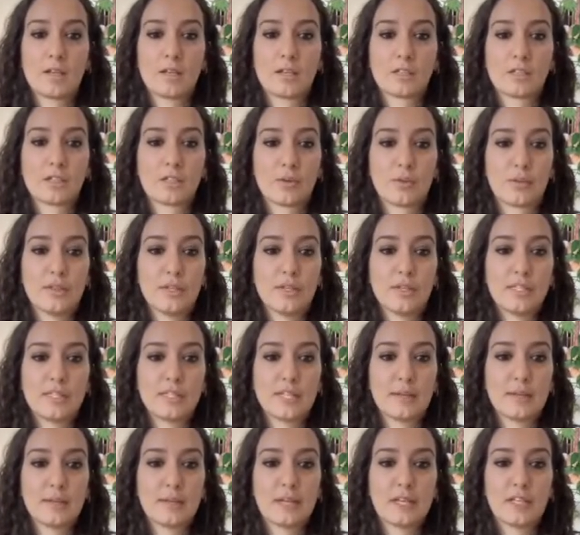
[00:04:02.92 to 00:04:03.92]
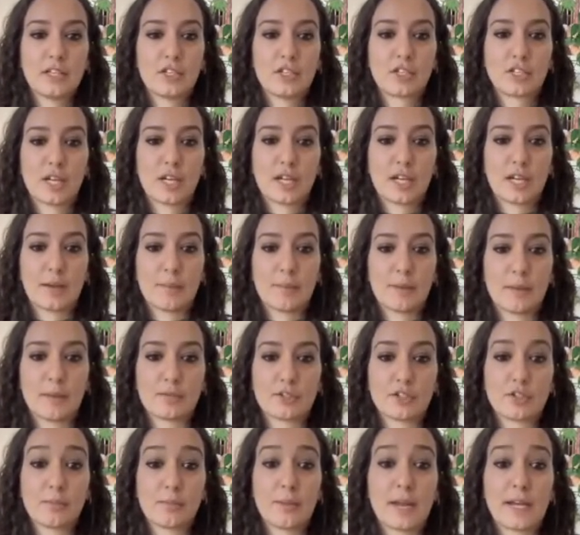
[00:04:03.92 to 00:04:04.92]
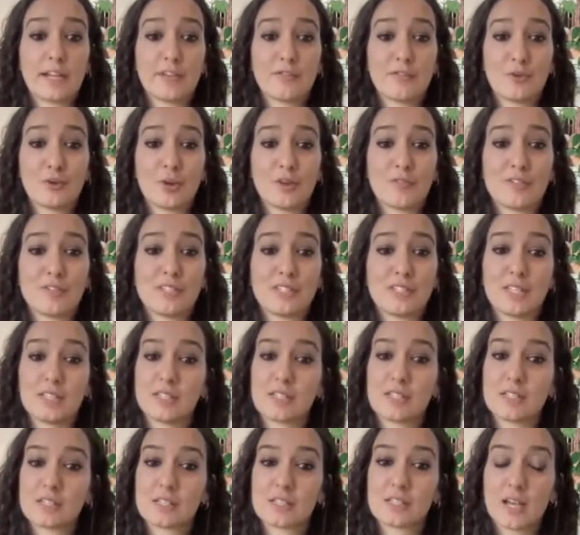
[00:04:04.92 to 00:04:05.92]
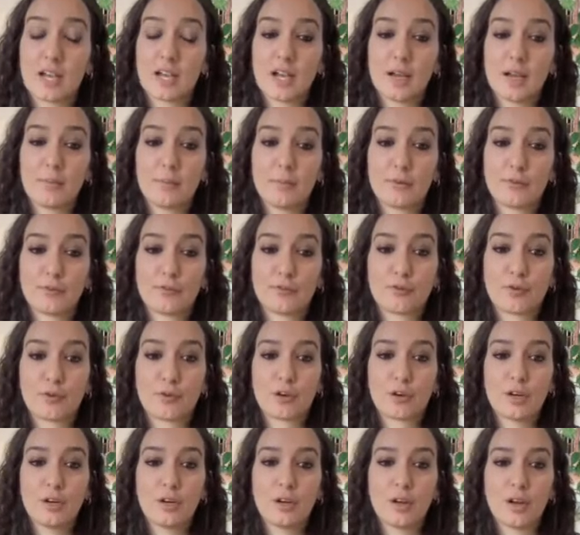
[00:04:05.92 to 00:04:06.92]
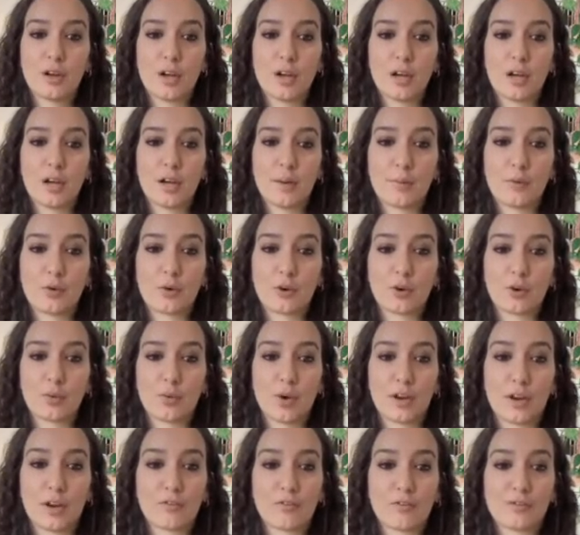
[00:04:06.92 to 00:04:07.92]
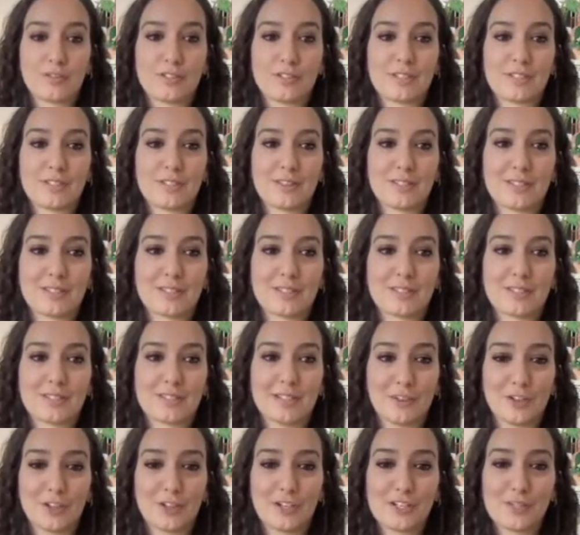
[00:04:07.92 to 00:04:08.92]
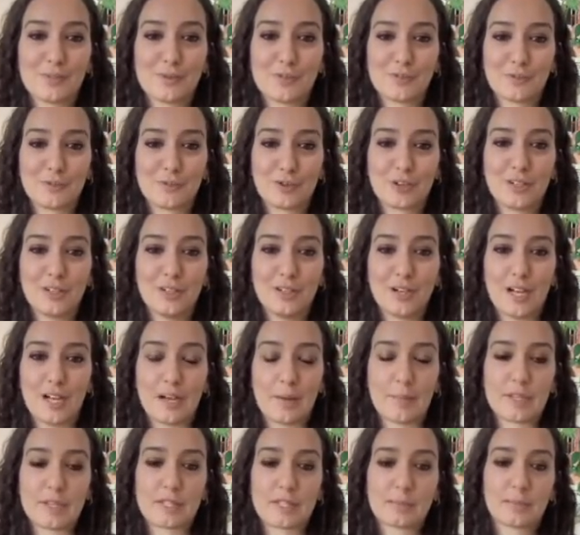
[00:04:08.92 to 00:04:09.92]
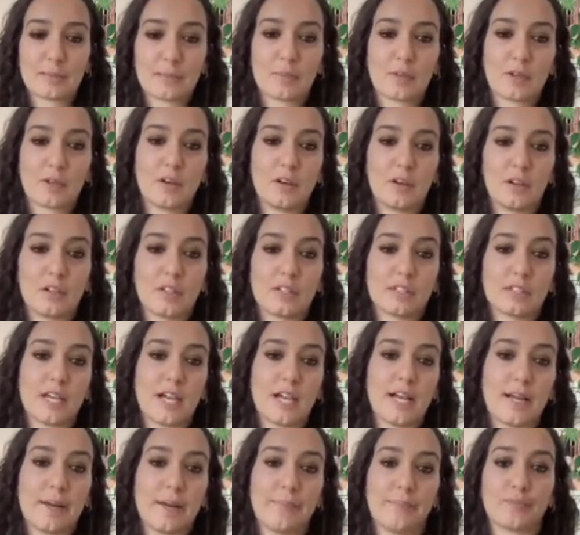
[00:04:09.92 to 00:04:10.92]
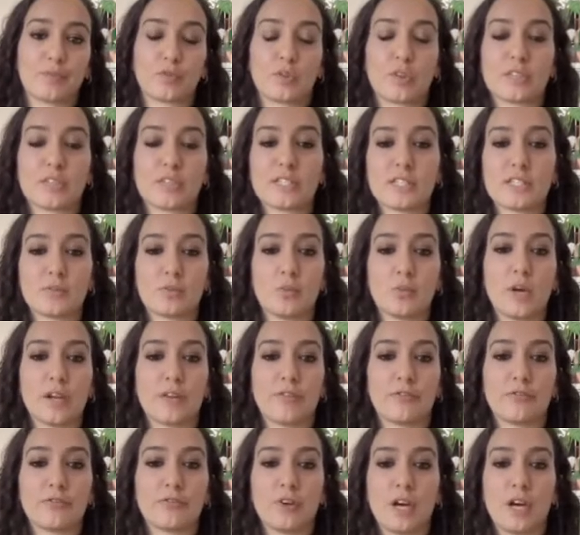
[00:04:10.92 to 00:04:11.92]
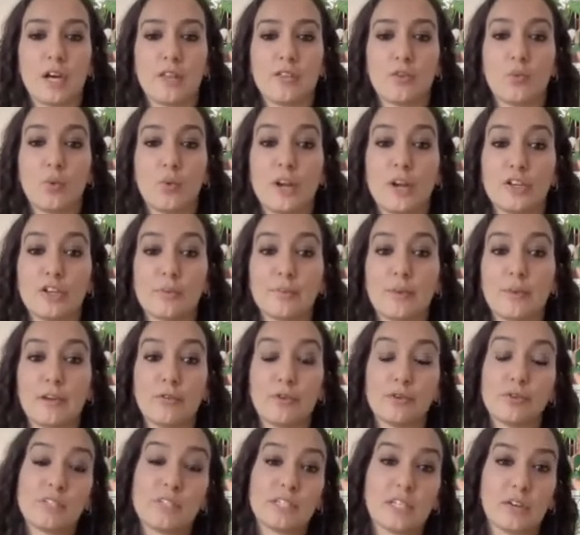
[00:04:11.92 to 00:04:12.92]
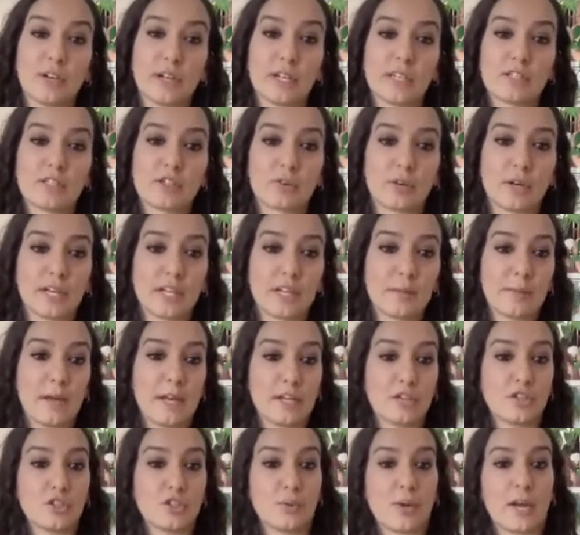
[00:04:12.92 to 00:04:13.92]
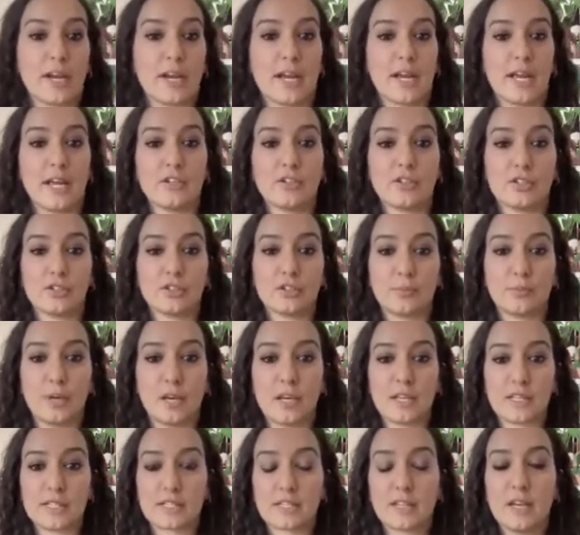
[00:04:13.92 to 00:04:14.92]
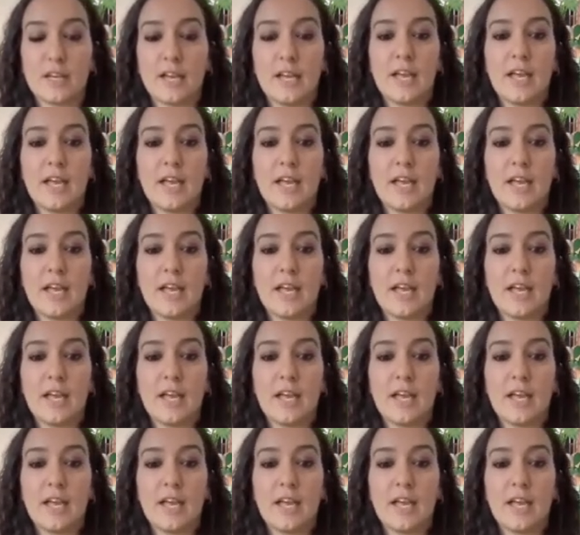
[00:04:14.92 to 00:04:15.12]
So this image, um, I'm sure many of you have seen this uh, before um, or one of this, this series before. Um, it's called um, this is one of uh, the Wonder Beirut series created by Joana Hadjithomas